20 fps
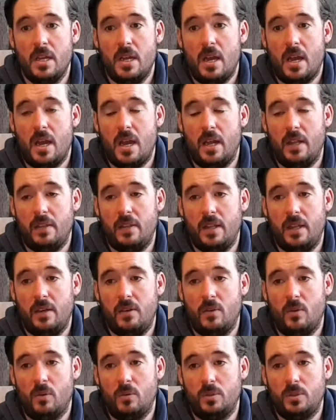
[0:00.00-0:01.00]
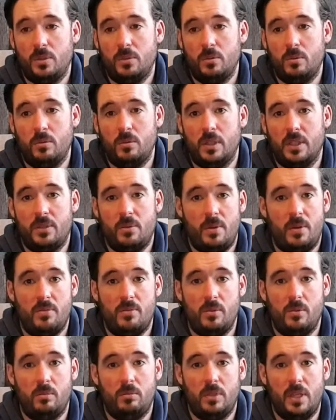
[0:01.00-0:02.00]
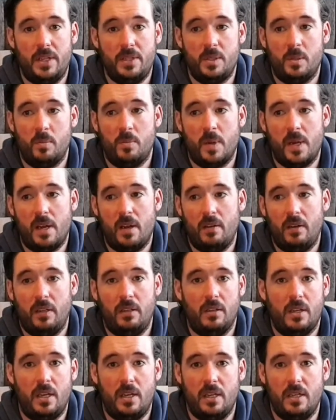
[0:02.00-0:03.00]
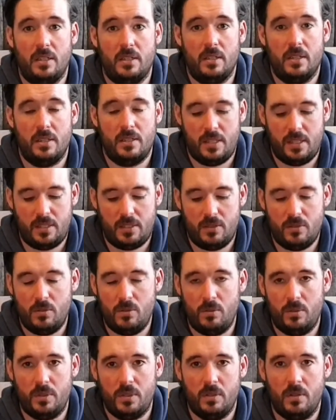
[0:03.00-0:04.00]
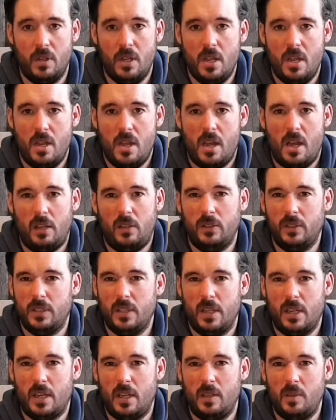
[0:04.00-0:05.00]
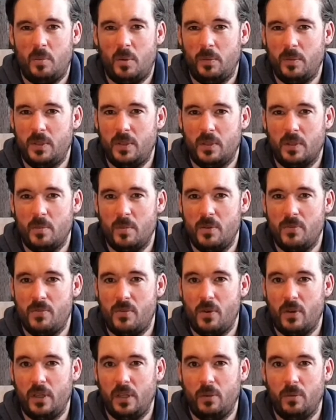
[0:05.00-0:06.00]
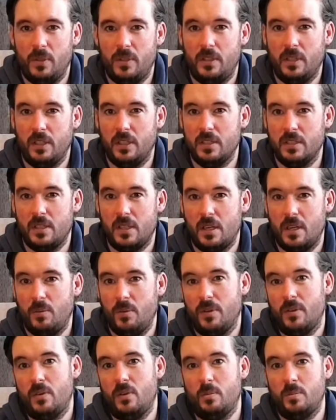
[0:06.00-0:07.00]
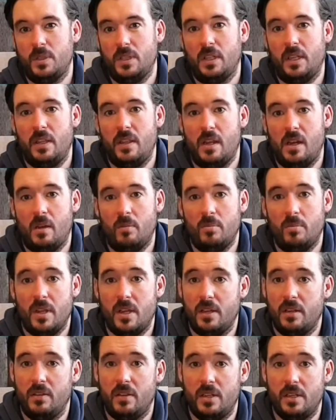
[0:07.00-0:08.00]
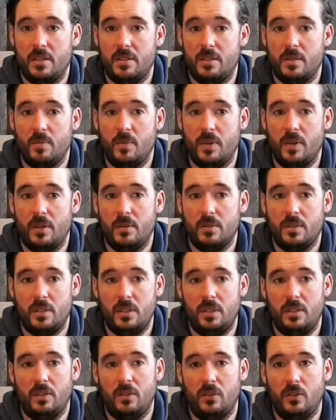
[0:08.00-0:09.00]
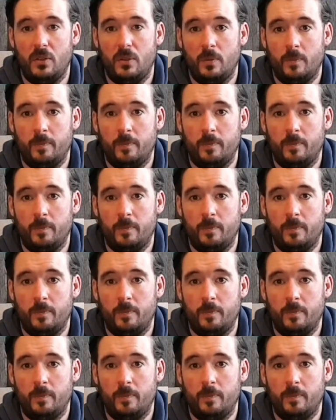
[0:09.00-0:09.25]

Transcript: and then also a 12 volt leisure battery and then a section of hose. So I looked at that. You're probably talking about 40 quid to get started with an option like that, but that is something else that you can do.